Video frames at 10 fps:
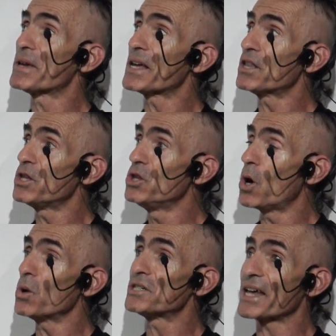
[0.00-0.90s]
begin to
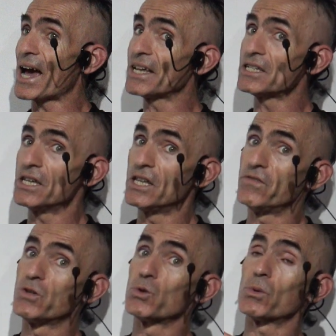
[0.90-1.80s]
notice as an
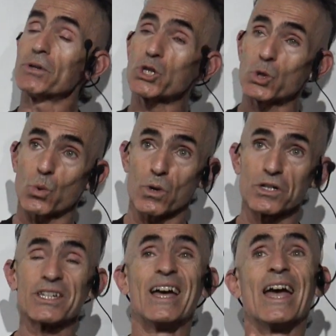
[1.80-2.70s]
individual
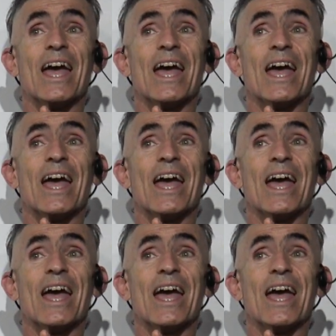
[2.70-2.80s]
matures,